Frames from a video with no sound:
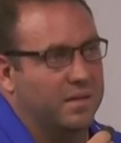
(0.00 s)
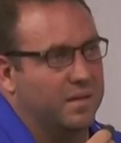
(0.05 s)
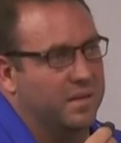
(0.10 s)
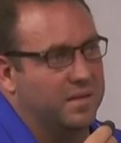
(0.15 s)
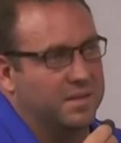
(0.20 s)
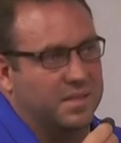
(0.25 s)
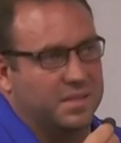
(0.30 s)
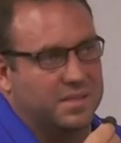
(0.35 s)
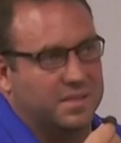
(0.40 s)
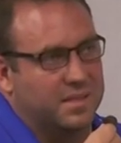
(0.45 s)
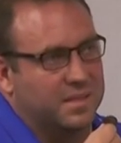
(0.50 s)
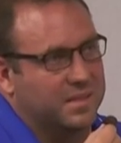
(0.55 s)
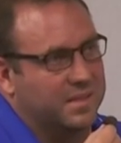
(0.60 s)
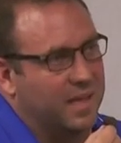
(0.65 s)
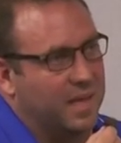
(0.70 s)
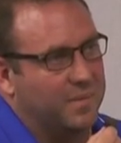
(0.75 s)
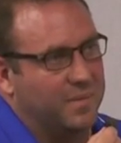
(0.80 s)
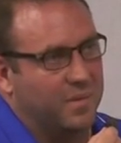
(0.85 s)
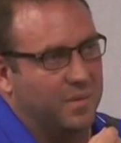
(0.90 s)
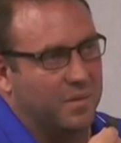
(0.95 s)
This is an
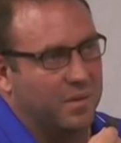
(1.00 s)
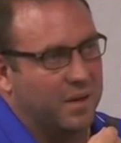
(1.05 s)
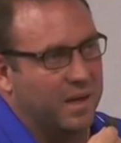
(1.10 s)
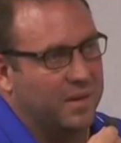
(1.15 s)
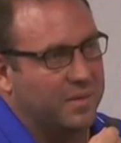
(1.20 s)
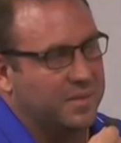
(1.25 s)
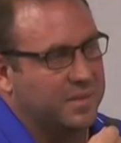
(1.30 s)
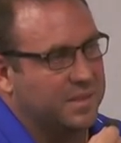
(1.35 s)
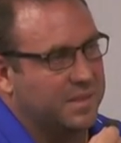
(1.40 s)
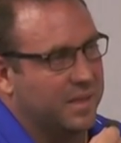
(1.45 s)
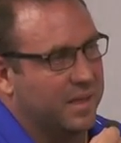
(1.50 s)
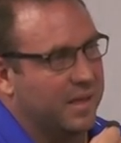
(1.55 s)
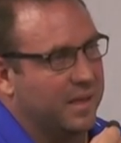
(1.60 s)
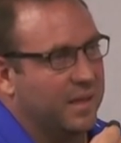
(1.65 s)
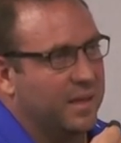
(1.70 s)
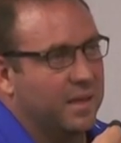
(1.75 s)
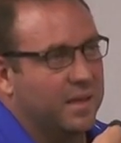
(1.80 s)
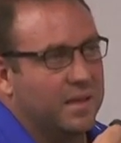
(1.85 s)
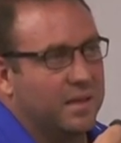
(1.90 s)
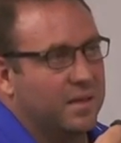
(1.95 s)
example where I would
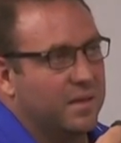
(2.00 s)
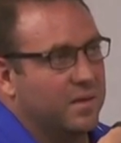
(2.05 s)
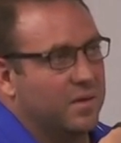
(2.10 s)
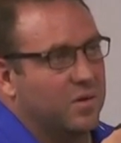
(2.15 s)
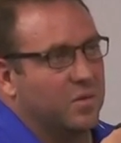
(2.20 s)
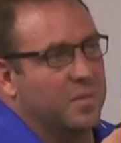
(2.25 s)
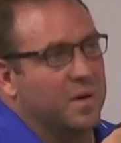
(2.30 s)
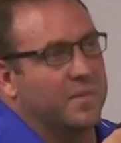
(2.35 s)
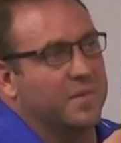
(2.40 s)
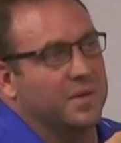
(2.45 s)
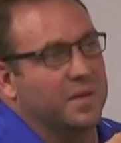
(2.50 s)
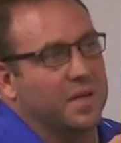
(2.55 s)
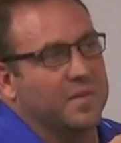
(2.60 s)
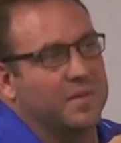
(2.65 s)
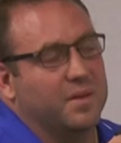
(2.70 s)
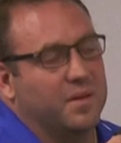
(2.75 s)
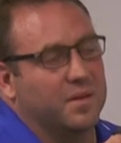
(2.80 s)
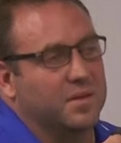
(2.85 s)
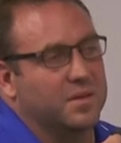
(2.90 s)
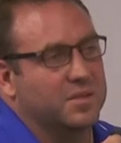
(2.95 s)
say, whomever gave
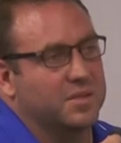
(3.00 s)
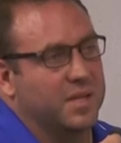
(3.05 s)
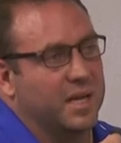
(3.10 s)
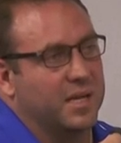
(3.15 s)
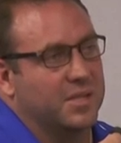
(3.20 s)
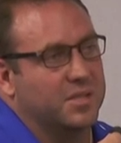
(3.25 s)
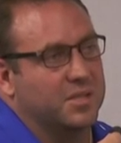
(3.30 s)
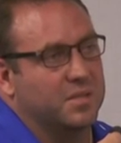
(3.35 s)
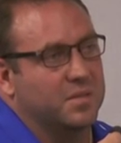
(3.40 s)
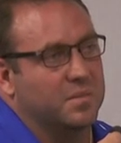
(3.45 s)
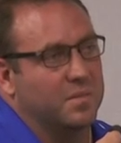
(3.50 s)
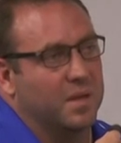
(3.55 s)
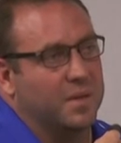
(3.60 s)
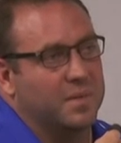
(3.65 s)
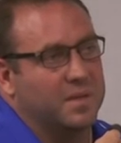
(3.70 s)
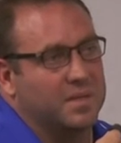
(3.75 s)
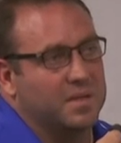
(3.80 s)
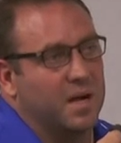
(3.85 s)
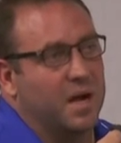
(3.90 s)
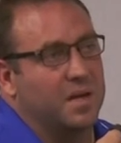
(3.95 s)
you your injection,
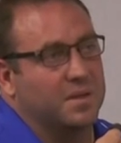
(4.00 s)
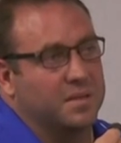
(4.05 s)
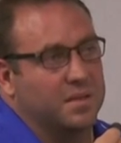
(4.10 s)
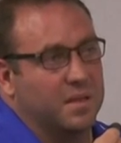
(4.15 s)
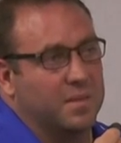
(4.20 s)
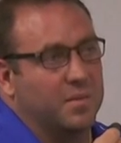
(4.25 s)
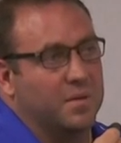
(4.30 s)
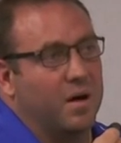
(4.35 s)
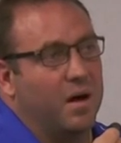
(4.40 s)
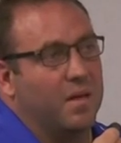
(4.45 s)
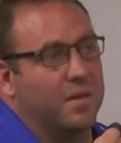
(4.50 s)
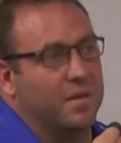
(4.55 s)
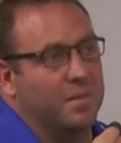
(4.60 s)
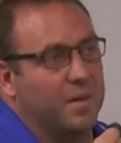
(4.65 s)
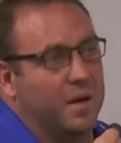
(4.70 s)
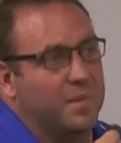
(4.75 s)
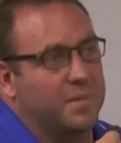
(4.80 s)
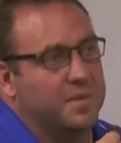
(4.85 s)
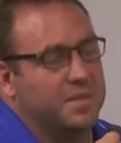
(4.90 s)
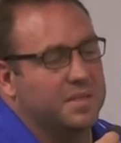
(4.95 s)
maybe talk to them, call
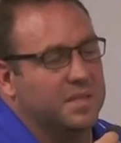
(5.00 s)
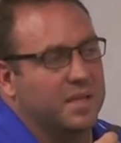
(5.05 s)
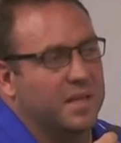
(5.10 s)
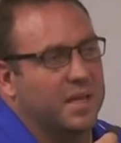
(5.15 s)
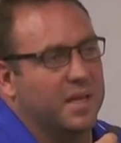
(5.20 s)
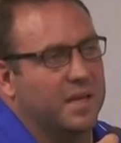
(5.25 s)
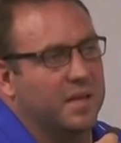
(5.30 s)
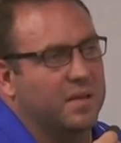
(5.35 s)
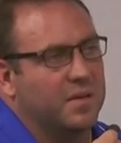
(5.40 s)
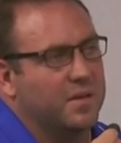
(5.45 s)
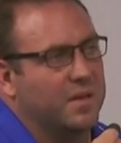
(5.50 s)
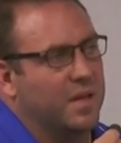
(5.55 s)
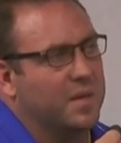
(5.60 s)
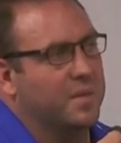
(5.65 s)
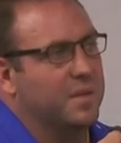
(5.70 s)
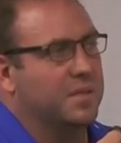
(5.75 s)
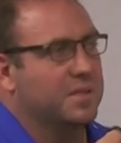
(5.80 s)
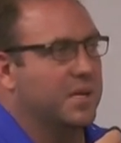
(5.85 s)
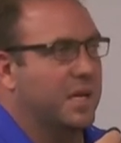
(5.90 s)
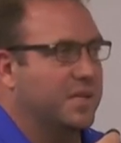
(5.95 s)
them up and say, hey, you gave
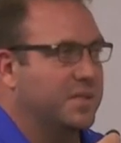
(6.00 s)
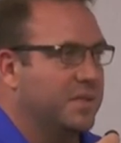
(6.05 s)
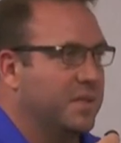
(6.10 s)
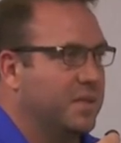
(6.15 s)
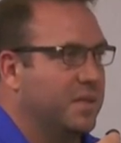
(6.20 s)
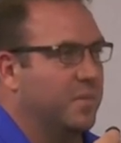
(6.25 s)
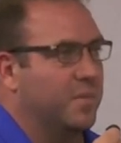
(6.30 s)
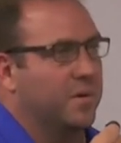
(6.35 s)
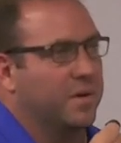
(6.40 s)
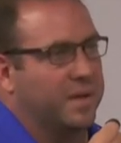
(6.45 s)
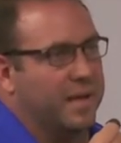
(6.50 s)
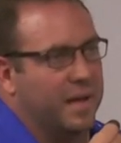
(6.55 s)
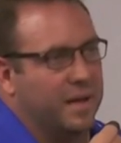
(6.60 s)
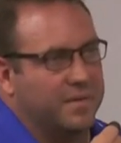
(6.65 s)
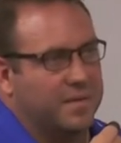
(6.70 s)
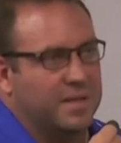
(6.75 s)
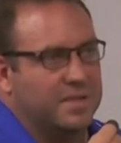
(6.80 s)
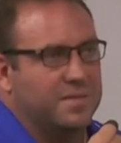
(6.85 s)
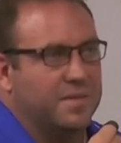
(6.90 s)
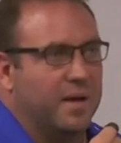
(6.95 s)
me an injection, it didn't work
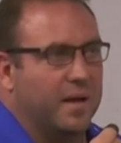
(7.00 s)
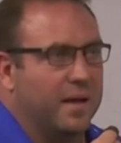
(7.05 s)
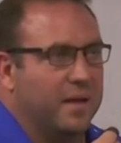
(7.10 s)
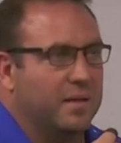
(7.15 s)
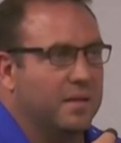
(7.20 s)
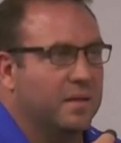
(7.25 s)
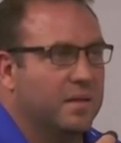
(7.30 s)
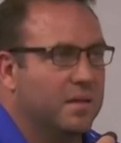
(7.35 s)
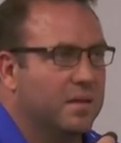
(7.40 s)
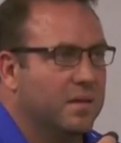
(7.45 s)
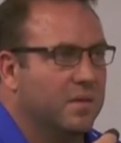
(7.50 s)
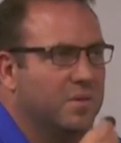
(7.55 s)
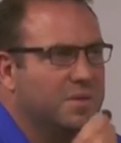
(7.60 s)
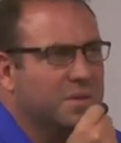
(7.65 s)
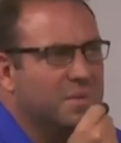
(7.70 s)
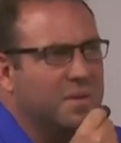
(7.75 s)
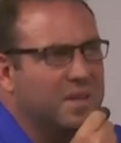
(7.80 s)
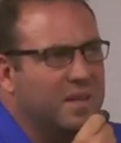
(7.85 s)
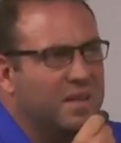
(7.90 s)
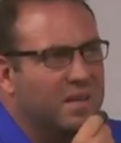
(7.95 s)
out, that's fine.
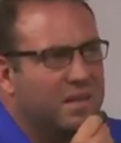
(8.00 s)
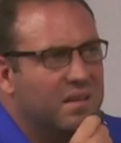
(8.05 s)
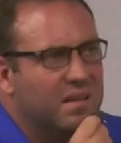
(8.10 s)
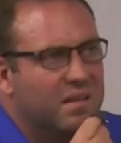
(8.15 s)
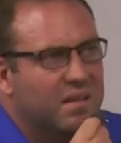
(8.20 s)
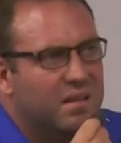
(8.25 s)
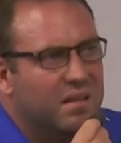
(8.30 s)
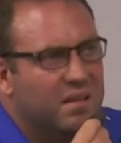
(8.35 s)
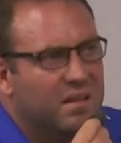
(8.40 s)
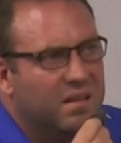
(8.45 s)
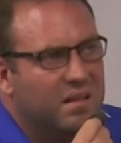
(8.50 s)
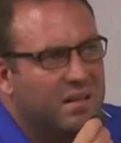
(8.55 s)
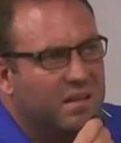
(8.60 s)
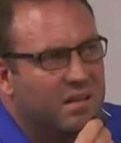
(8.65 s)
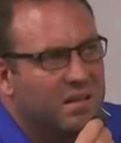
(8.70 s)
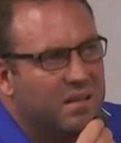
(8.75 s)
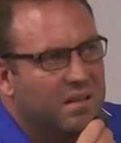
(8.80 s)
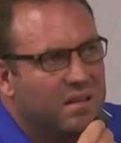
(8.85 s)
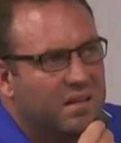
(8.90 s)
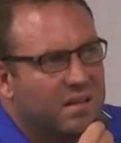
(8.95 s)
Was it me?
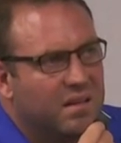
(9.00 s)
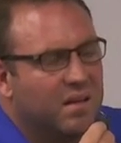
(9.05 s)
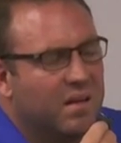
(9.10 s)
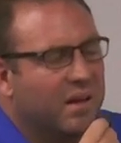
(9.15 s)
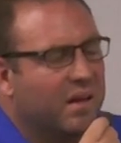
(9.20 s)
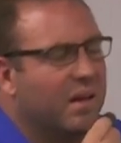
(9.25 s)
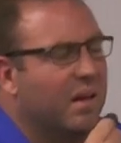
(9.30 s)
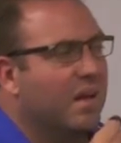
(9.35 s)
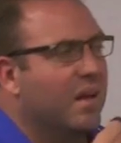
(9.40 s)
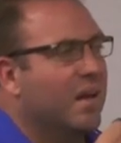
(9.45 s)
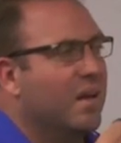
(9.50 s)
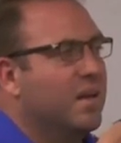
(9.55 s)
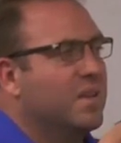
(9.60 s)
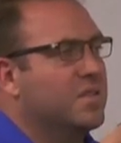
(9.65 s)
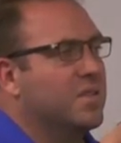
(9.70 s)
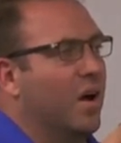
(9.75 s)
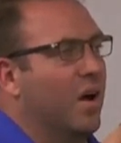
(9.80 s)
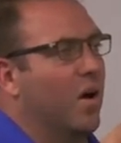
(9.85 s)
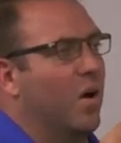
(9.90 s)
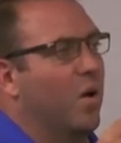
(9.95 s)
Okay.
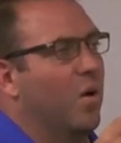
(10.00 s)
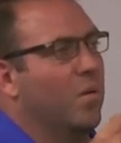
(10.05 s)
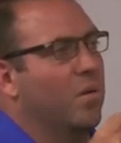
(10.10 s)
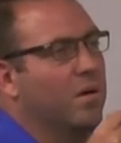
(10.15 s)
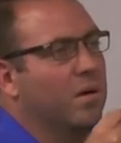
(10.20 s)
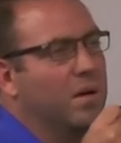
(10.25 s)
So